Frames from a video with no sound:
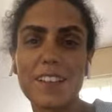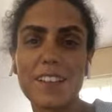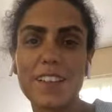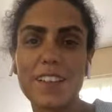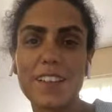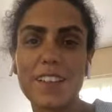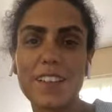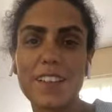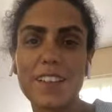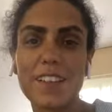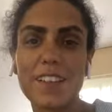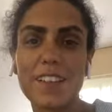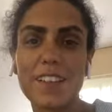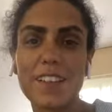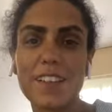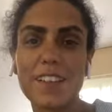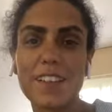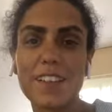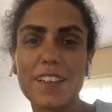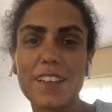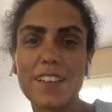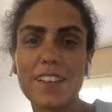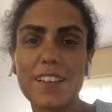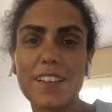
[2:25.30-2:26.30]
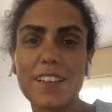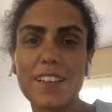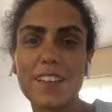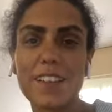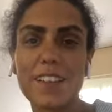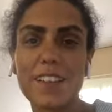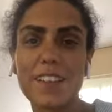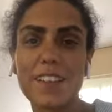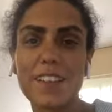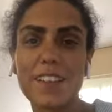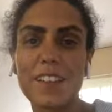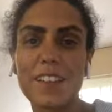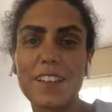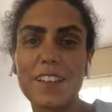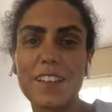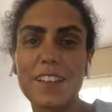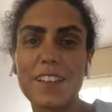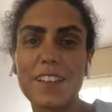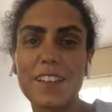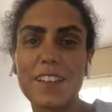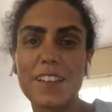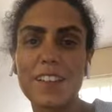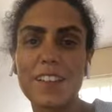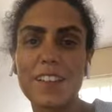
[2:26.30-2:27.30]

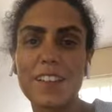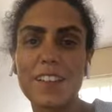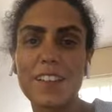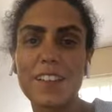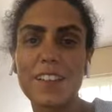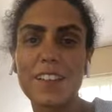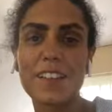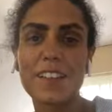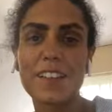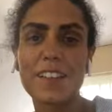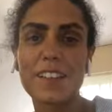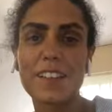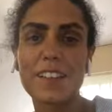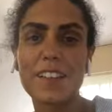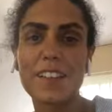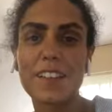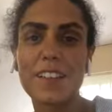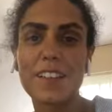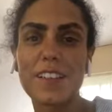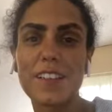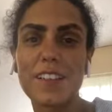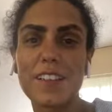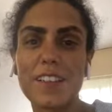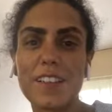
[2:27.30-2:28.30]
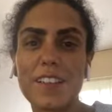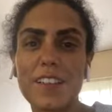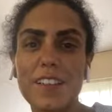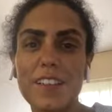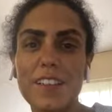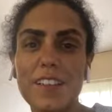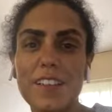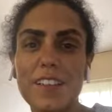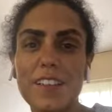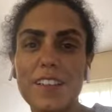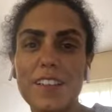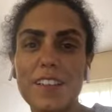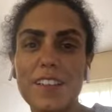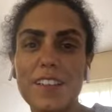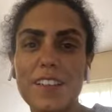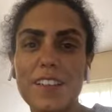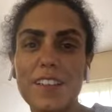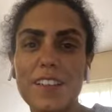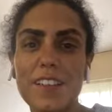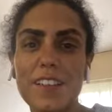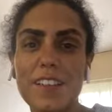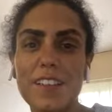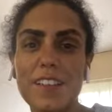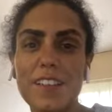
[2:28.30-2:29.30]

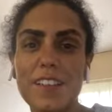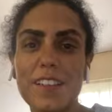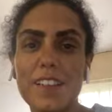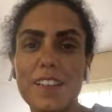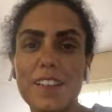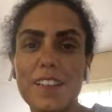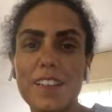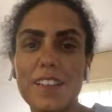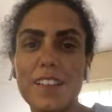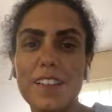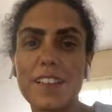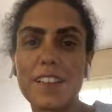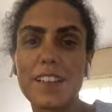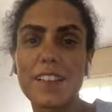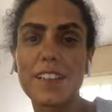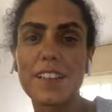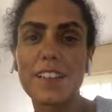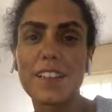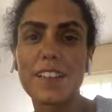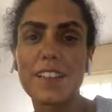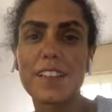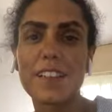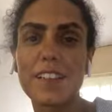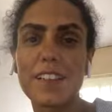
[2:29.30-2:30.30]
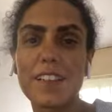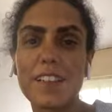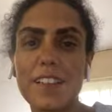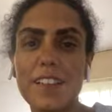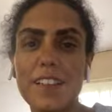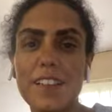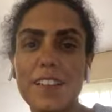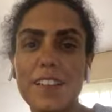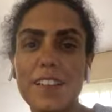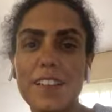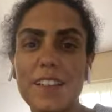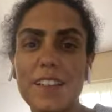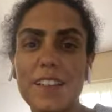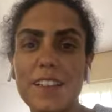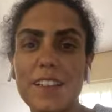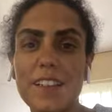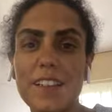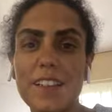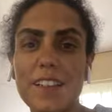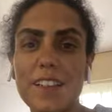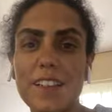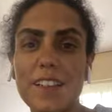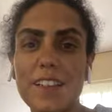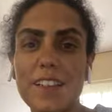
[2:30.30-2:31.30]

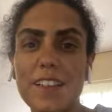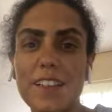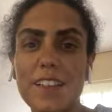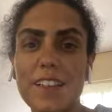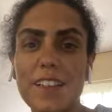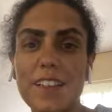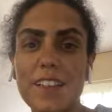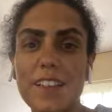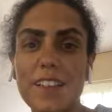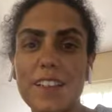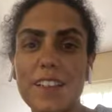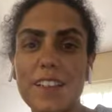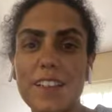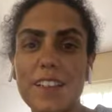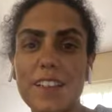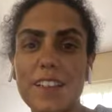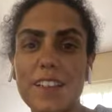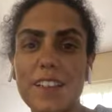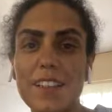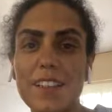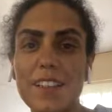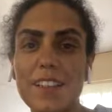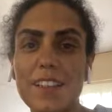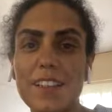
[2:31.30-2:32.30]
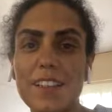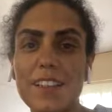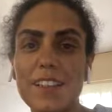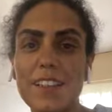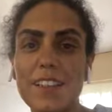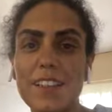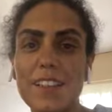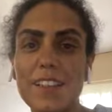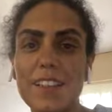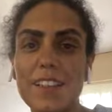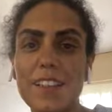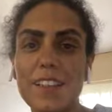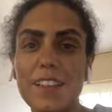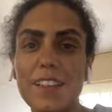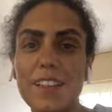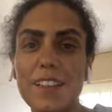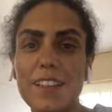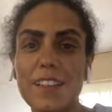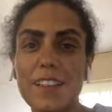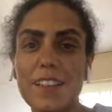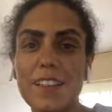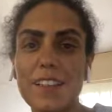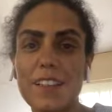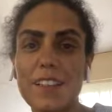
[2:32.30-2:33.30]
The person shown says nothing.